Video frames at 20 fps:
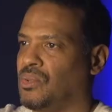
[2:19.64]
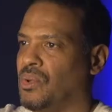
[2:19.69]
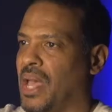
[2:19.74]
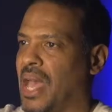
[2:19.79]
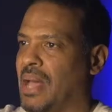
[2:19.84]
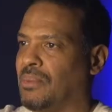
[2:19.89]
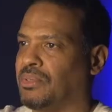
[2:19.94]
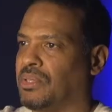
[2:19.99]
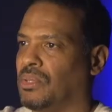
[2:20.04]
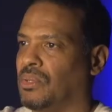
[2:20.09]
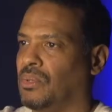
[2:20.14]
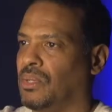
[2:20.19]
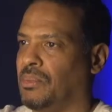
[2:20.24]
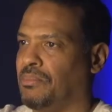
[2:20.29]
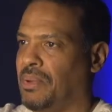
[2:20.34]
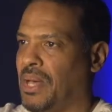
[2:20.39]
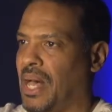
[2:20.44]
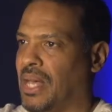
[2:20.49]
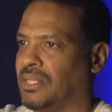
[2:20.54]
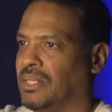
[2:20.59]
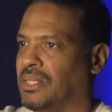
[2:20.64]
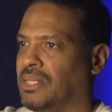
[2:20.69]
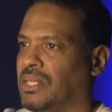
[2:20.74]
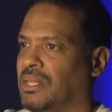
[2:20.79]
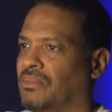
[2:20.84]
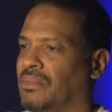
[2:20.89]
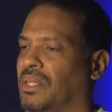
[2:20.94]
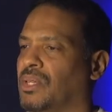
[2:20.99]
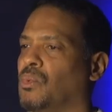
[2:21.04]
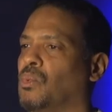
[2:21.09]
you absolutely
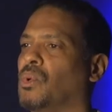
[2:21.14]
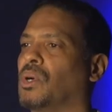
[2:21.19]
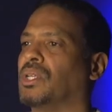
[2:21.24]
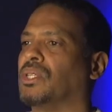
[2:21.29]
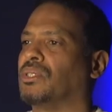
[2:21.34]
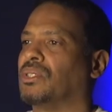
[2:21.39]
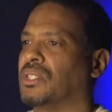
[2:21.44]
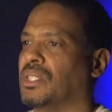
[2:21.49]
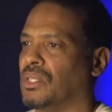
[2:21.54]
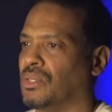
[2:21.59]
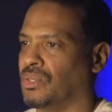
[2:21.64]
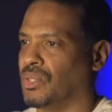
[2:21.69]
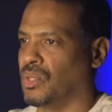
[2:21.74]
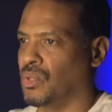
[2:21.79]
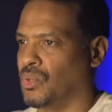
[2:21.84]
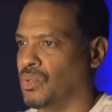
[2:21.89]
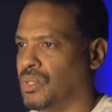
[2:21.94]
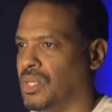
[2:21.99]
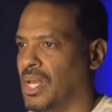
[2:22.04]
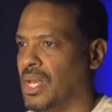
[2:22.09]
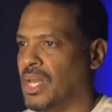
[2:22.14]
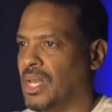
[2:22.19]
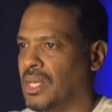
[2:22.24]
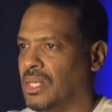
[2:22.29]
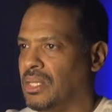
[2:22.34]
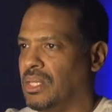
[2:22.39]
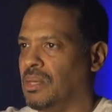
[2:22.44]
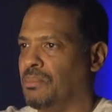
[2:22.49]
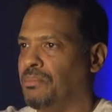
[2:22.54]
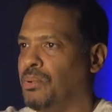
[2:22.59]
positively want to still use
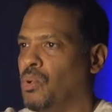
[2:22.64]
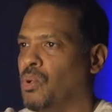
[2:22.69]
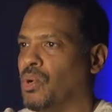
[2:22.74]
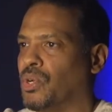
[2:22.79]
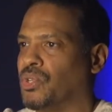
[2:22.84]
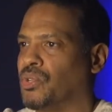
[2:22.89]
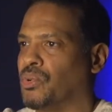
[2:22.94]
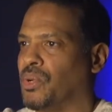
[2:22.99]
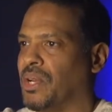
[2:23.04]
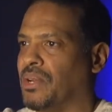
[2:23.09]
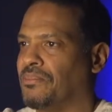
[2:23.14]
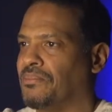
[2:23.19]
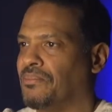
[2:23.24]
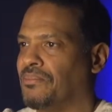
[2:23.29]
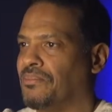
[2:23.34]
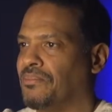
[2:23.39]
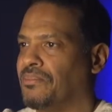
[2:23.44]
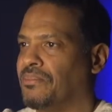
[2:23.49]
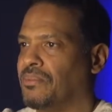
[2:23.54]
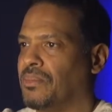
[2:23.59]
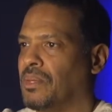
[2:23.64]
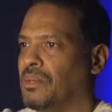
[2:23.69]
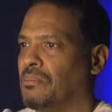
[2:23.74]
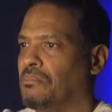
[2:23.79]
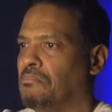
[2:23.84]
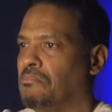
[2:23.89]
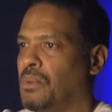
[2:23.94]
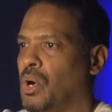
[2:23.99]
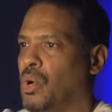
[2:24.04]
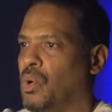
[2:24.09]
the portrait
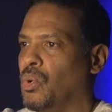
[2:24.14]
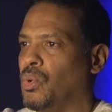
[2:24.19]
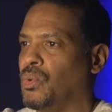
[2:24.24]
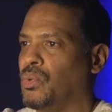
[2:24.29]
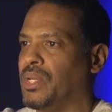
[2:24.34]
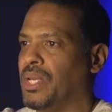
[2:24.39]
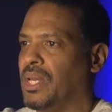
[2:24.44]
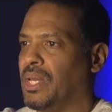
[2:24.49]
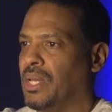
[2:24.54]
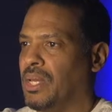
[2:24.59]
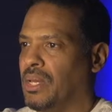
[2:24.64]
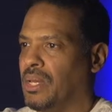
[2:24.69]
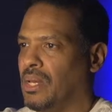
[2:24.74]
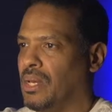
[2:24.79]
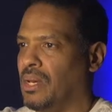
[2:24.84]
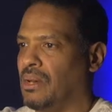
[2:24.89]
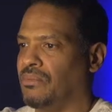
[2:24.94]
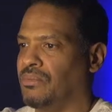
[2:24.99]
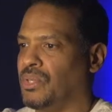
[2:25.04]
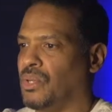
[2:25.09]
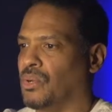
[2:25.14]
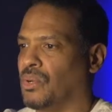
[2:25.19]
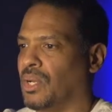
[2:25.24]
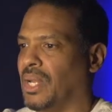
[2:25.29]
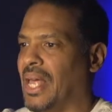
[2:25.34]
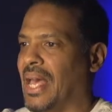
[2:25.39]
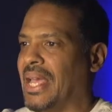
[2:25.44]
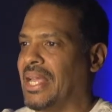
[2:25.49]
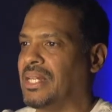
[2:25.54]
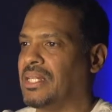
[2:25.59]
mode of your
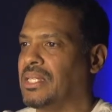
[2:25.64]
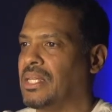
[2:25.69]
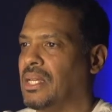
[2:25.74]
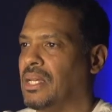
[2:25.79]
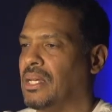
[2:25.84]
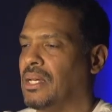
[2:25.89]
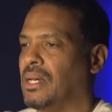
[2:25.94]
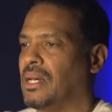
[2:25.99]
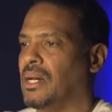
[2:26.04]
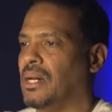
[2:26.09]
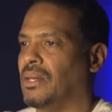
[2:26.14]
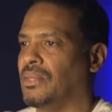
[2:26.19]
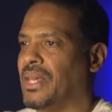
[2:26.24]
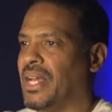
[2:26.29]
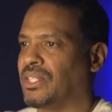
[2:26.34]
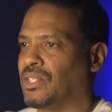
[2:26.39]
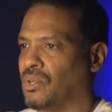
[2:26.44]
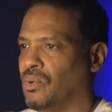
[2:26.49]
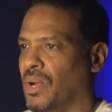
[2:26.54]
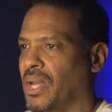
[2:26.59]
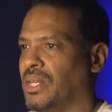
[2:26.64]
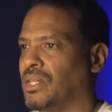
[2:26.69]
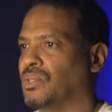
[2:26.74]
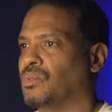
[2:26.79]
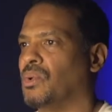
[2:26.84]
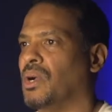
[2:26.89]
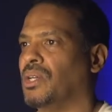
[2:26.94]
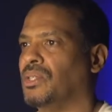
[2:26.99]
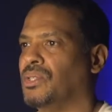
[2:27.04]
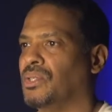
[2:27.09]
light, that's great as
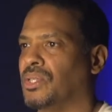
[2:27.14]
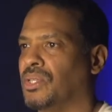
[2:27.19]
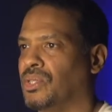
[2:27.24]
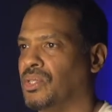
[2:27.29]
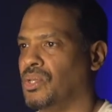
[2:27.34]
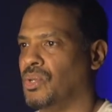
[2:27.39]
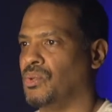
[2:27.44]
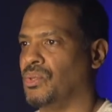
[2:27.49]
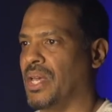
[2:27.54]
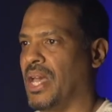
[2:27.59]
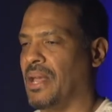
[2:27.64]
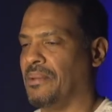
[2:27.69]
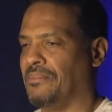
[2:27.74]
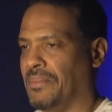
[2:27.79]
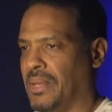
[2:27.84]
well. You can do that.